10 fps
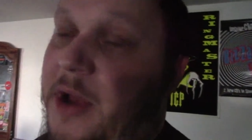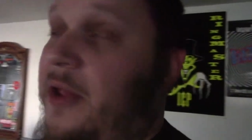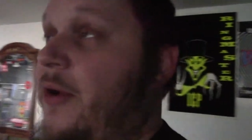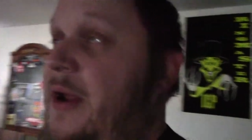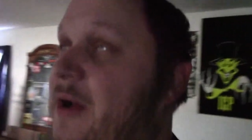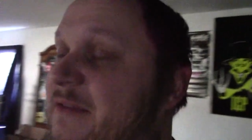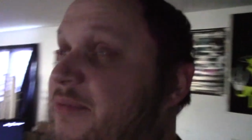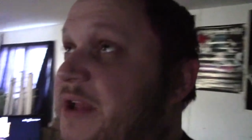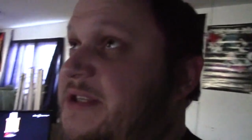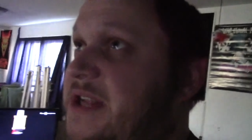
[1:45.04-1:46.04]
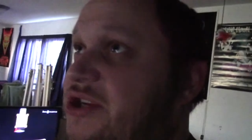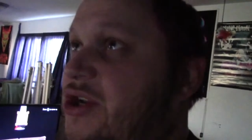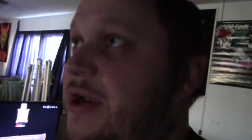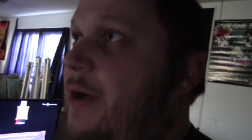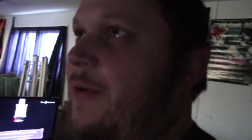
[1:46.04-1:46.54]
Although I don't have
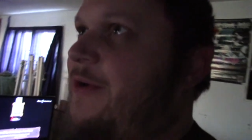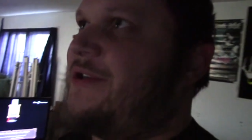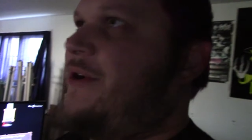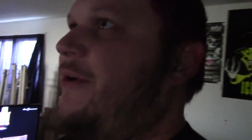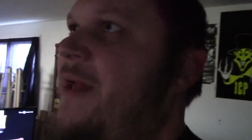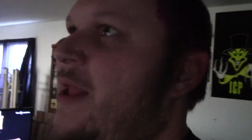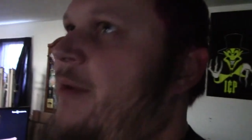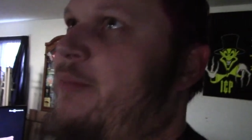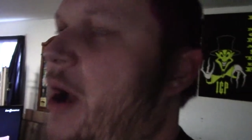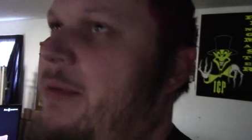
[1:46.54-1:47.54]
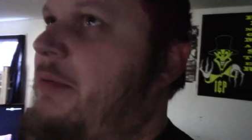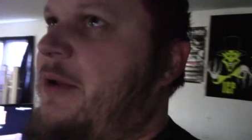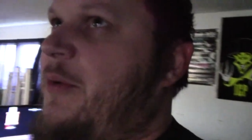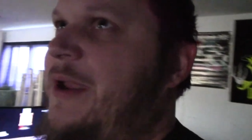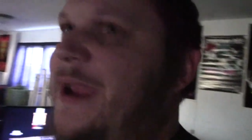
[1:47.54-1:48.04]
PlayStation Network, so
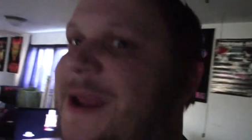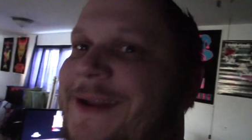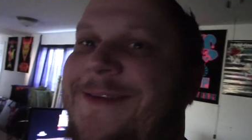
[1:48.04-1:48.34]
probably we can't.